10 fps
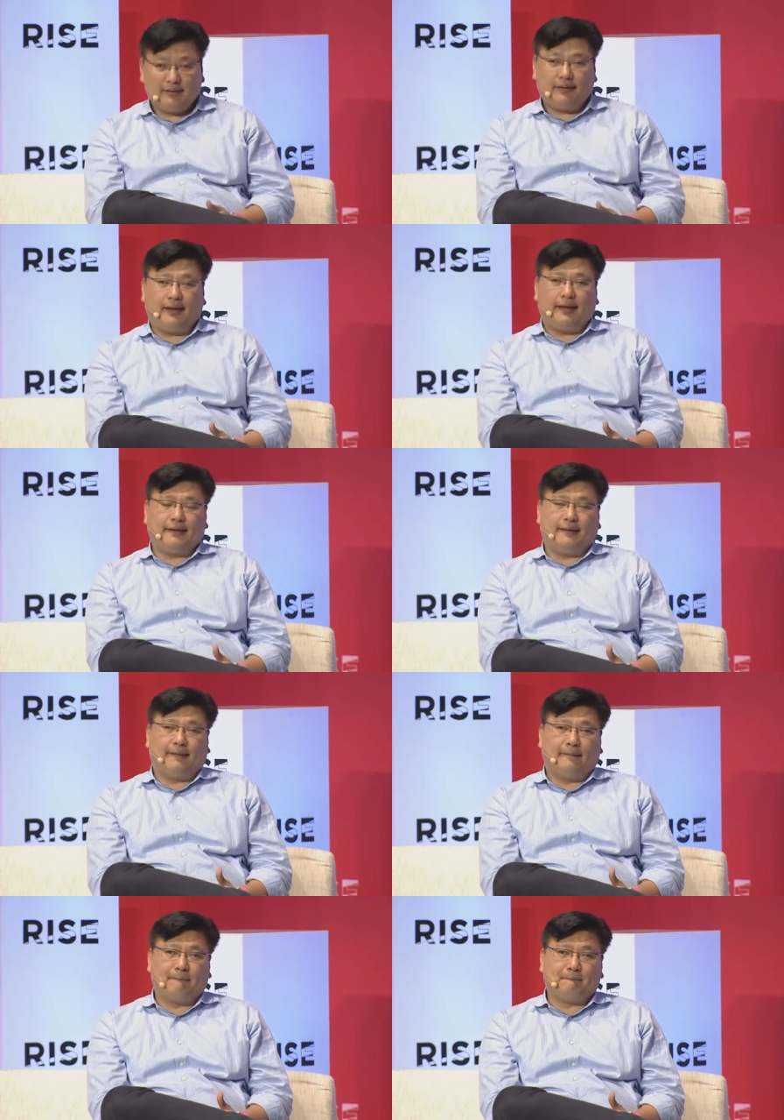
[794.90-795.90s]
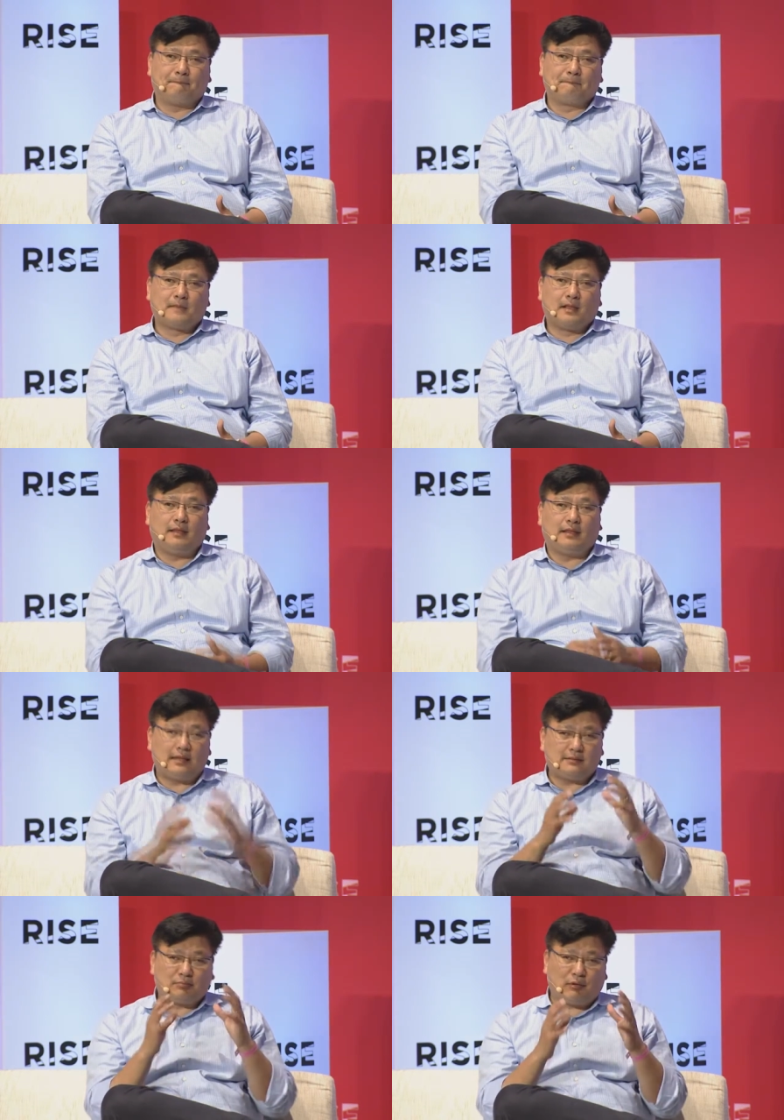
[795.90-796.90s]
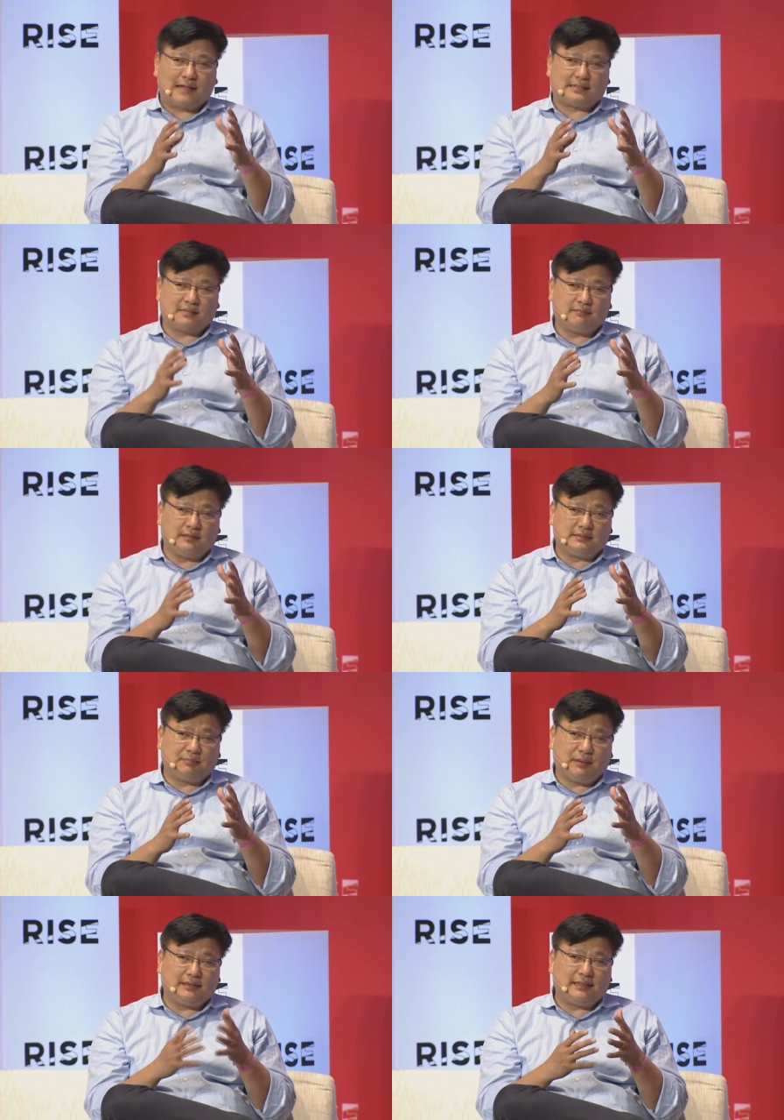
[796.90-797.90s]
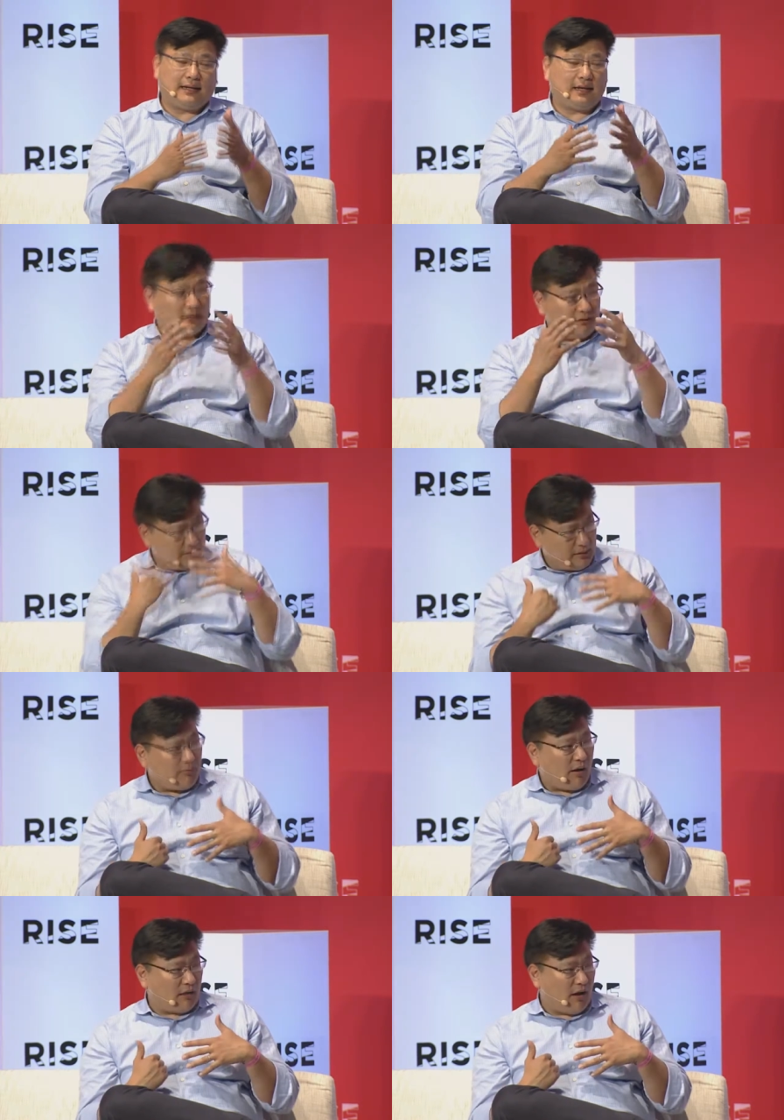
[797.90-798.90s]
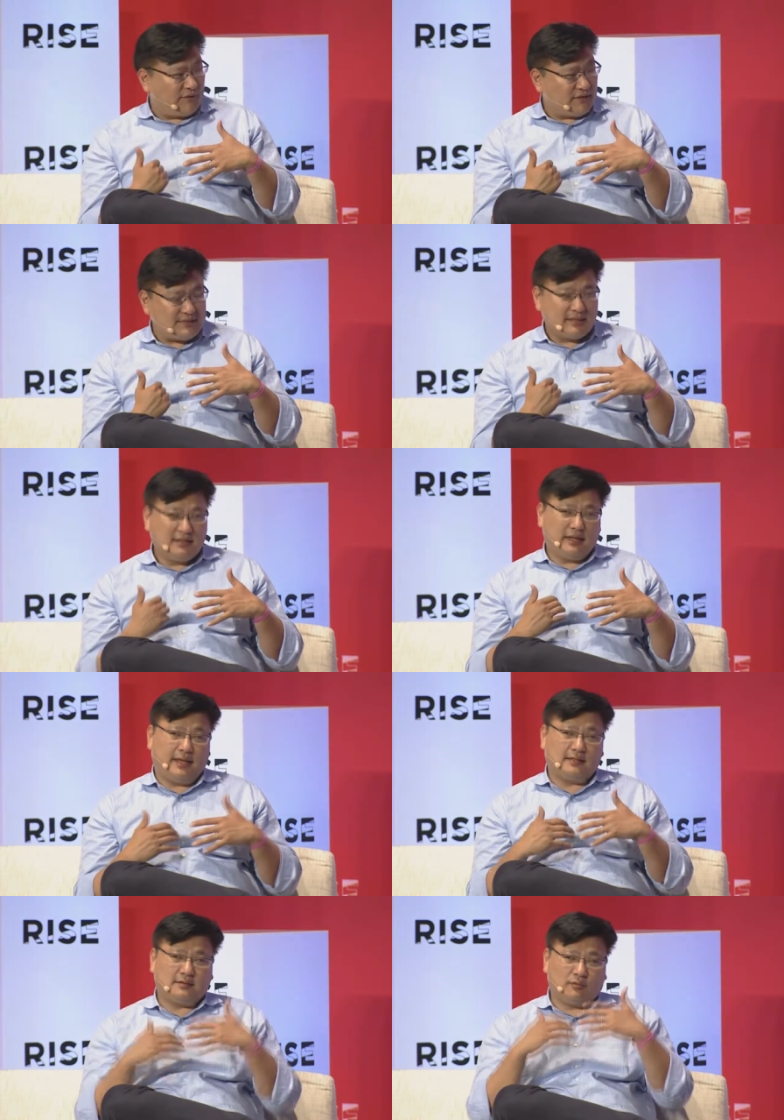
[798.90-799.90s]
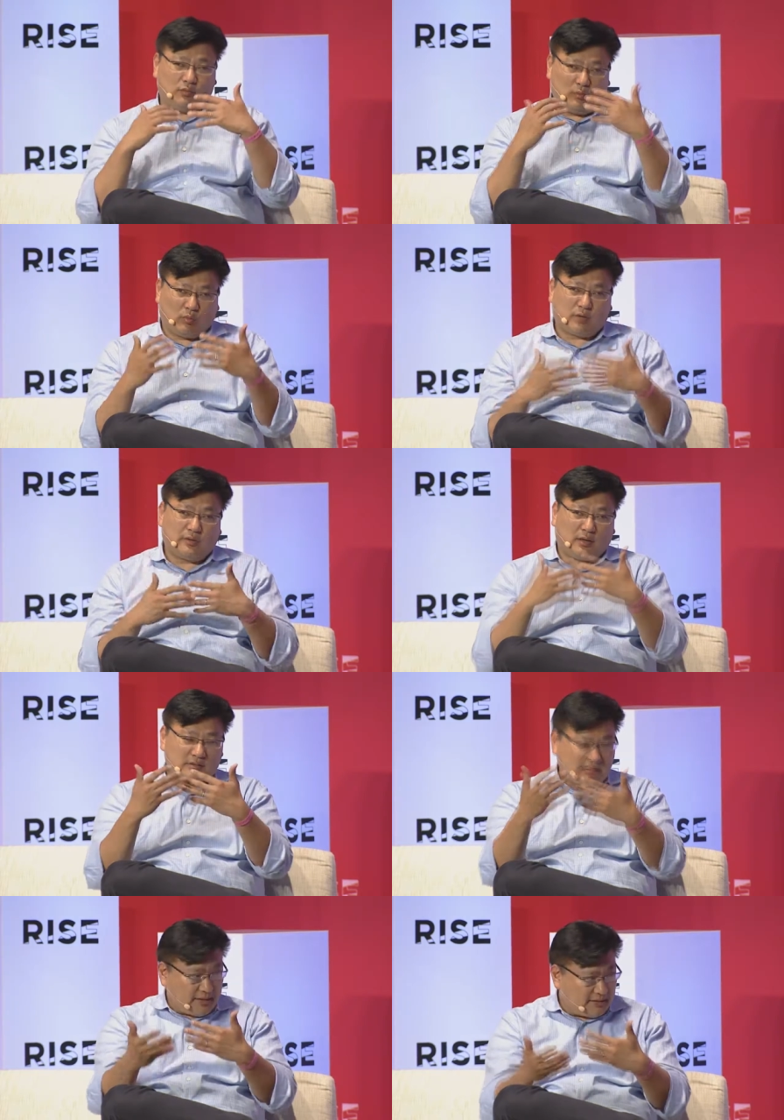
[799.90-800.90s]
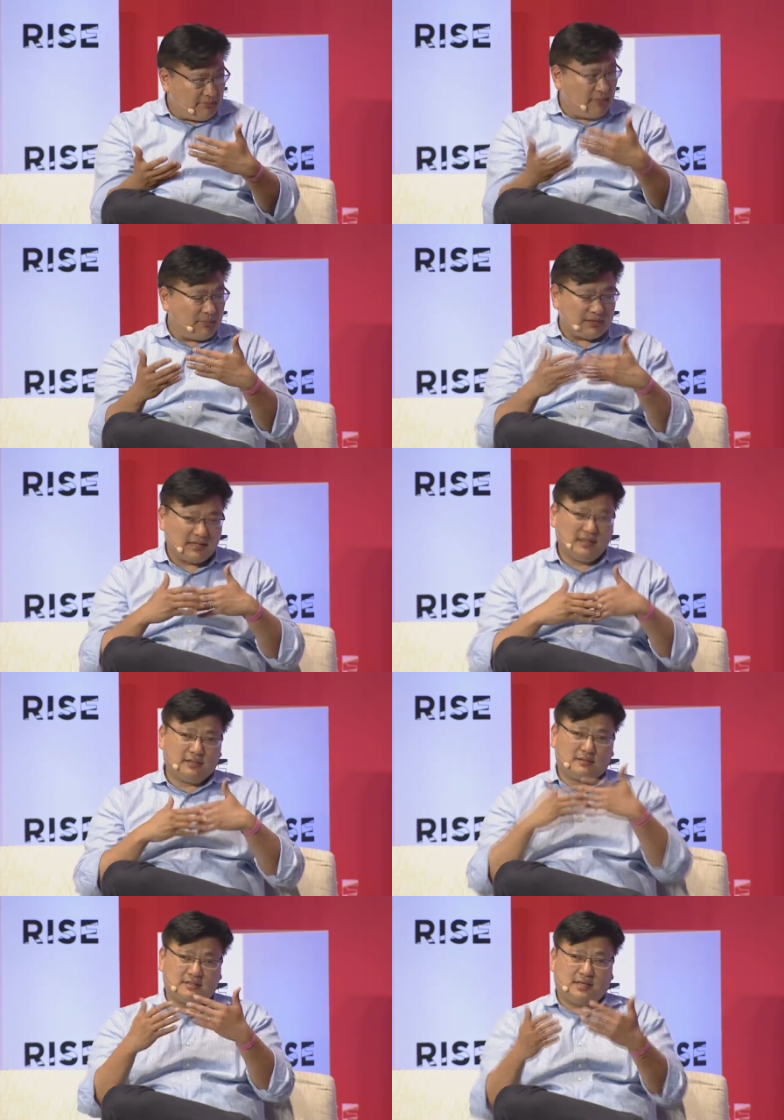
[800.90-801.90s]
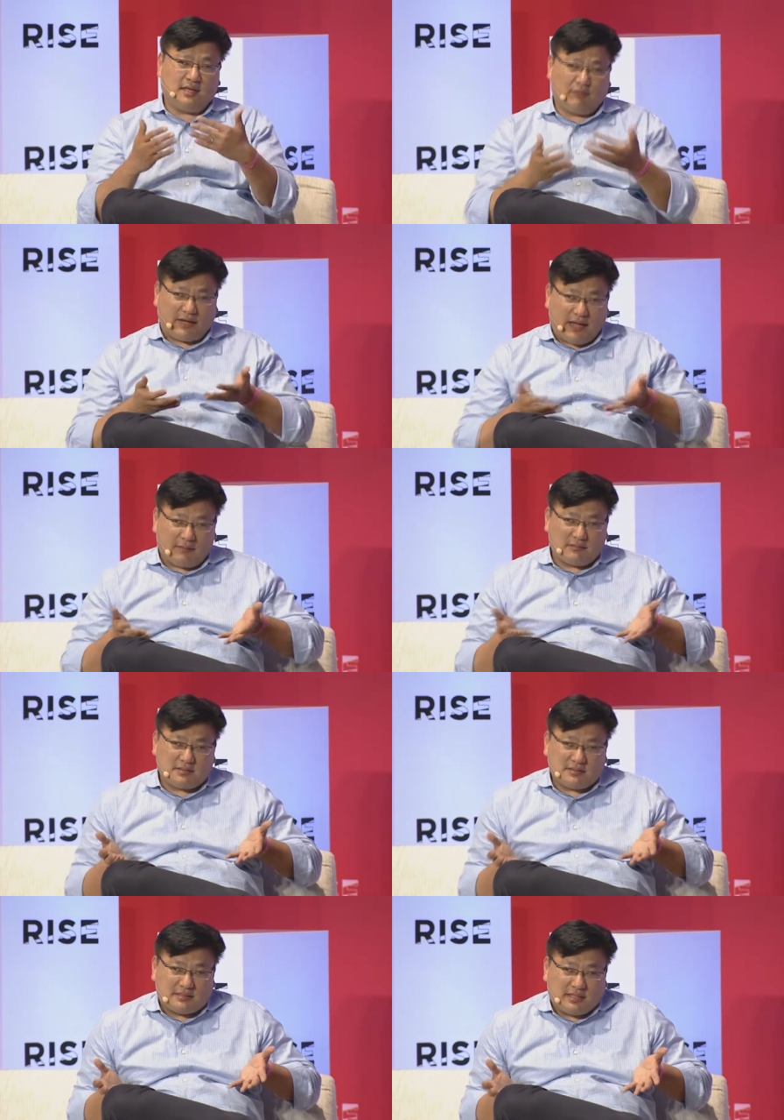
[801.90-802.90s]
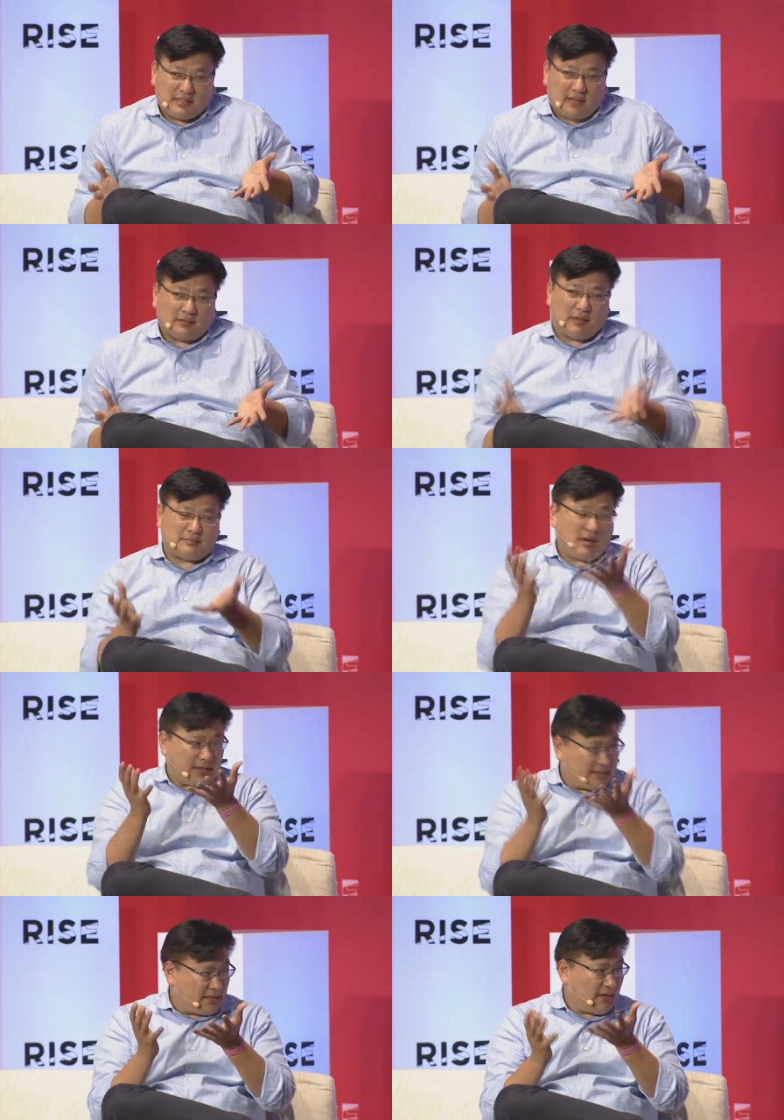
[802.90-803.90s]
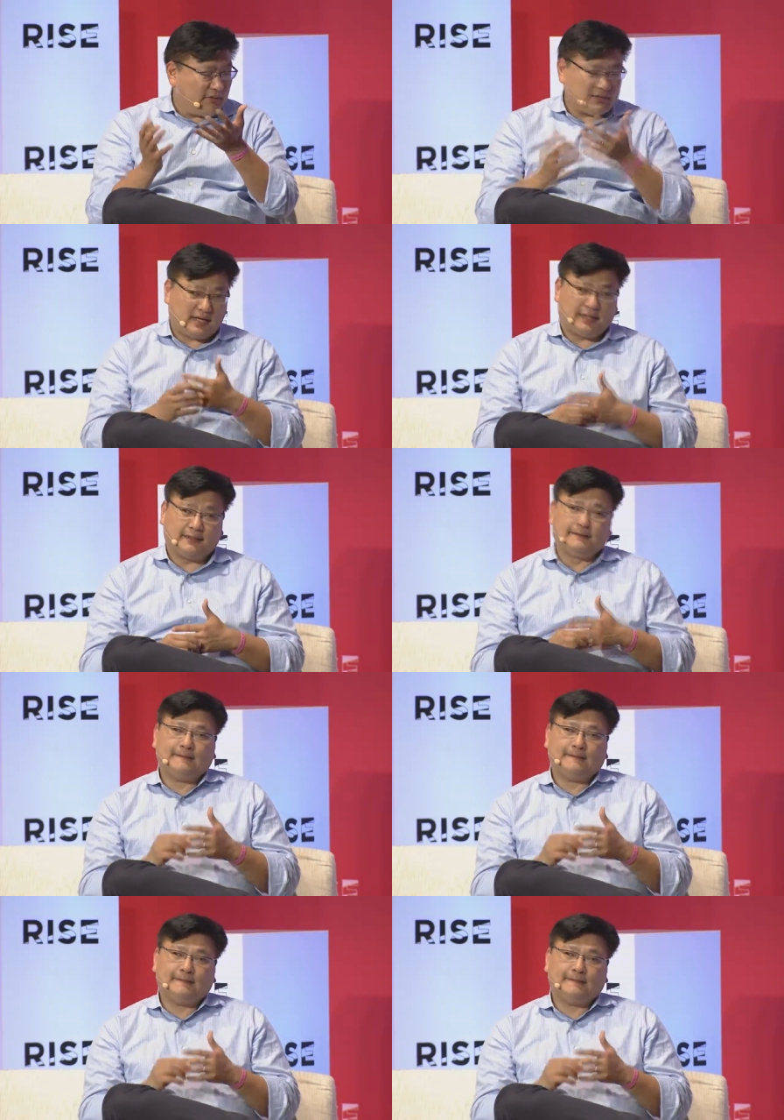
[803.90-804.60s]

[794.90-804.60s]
And, um, and that practice is being led out of Menlo Park office. And we work with our China team members to see if we can help see enterprise market take off in China.